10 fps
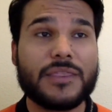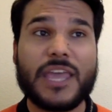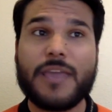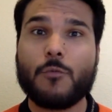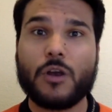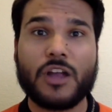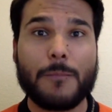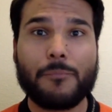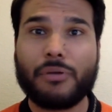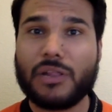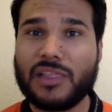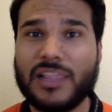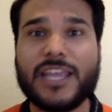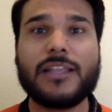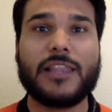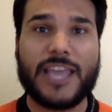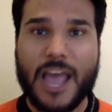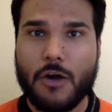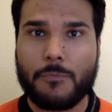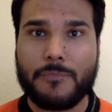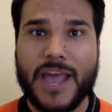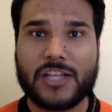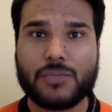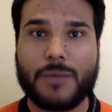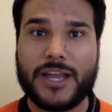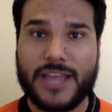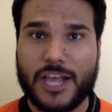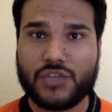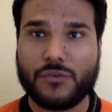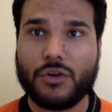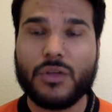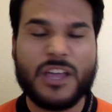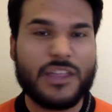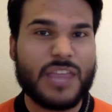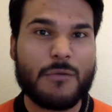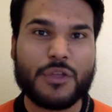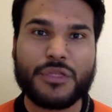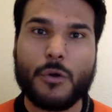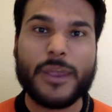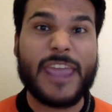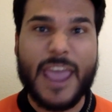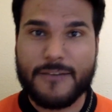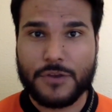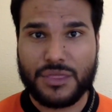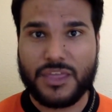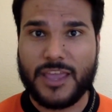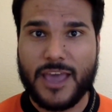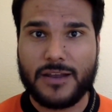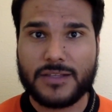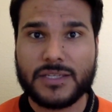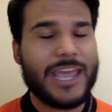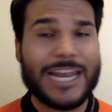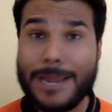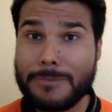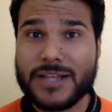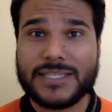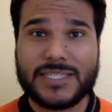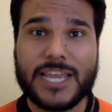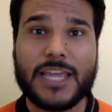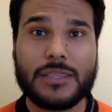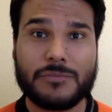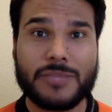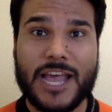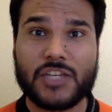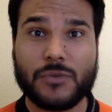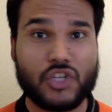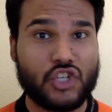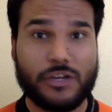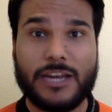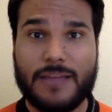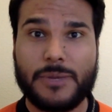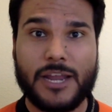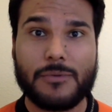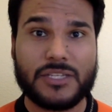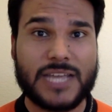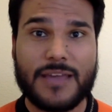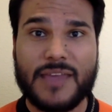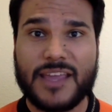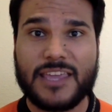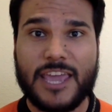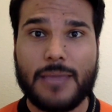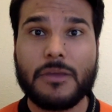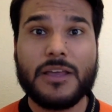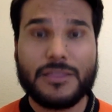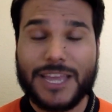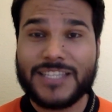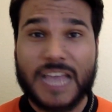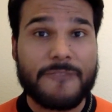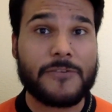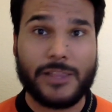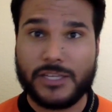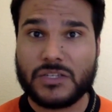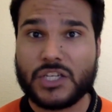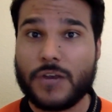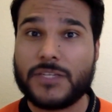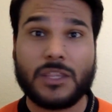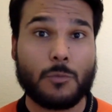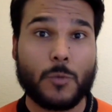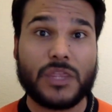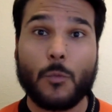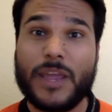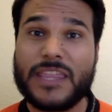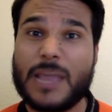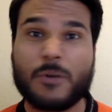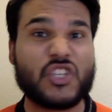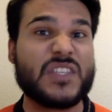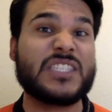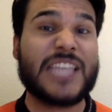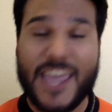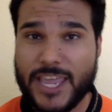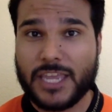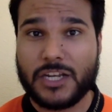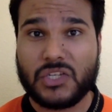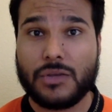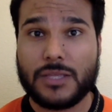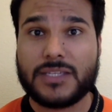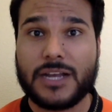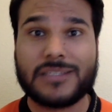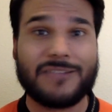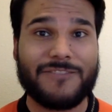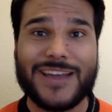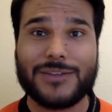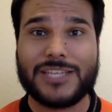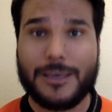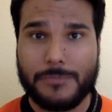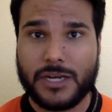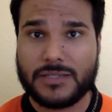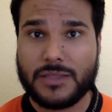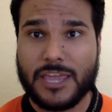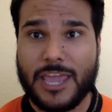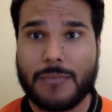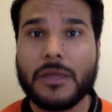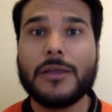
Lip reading: They were completely outmatched by Nashville. They were throwing everything at us. And I'm not saying that Nashville shouldn't have been able to tie that game. They definitely deserved it with the way they were just taking it to the Ducks the final 10 minutes of the game.